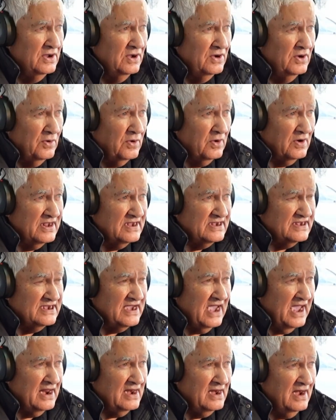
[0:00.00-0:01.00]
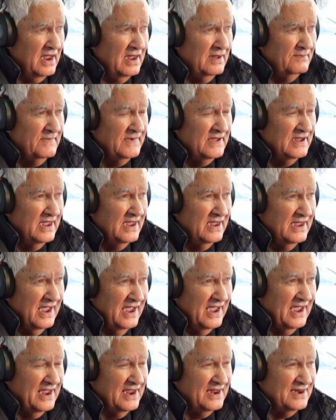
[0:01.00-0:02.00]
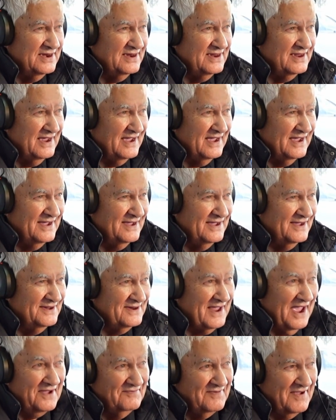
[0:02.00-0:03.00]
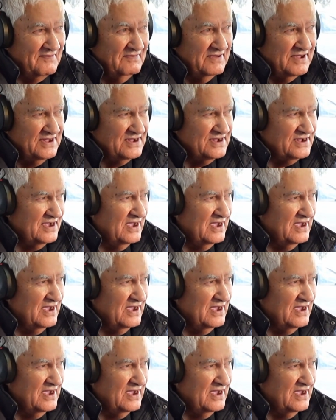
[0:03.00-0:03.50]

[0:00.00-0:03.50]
Hono Sadler and Dave Evans,